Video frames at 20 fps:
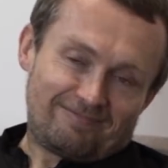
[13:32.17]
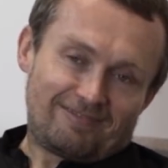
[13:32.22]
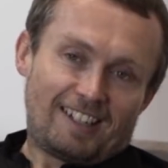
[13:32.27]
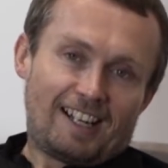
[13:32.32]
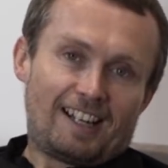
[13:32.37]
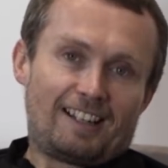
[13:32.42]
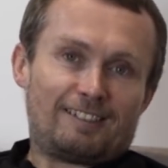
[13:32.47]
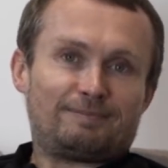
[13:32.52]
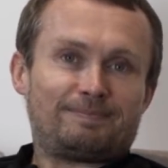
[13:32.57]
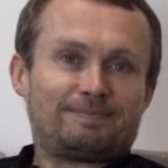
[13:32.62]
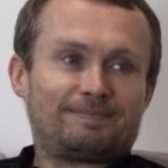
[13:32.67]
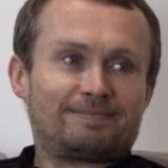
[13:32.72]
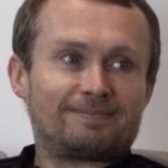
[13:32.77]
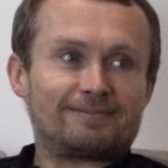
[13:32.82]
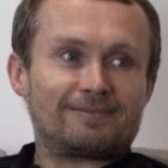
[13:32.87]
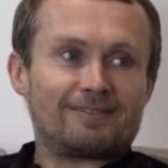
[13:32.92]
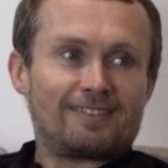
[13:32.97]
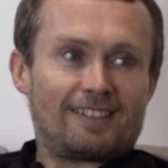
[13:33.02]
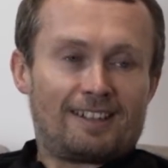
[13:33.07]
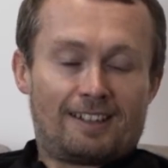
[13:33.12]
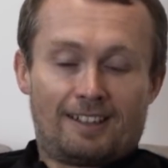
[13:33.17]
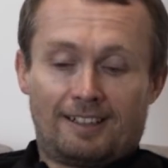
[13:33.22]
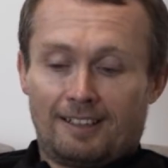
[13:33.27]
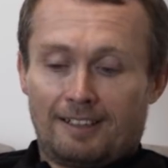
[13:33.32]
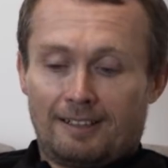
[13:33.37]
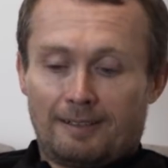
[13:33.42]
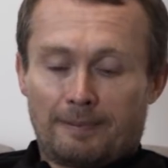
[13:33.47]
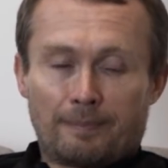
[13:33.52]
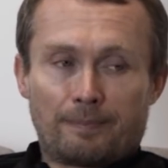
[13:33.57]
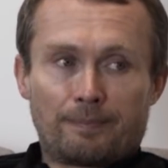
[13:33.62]
Yeah. Flipping the
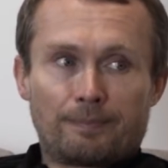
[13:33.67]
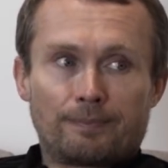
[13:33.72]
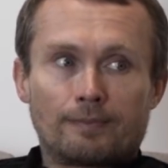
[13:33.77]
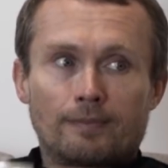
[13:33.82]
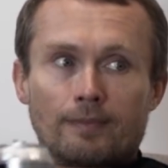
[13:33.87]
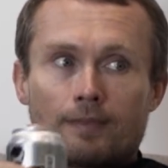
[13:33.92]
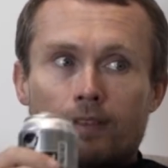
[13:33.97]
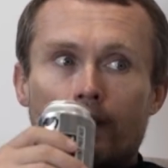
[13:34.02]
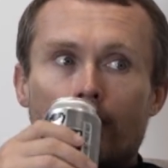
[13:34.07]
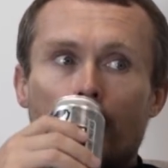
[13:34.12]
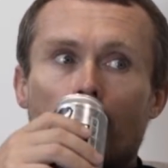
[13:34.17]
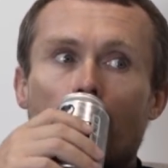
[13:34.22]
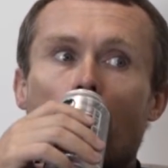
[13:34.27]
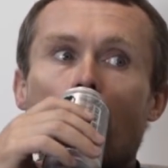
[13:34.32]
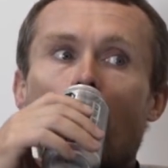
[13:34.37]
other way round,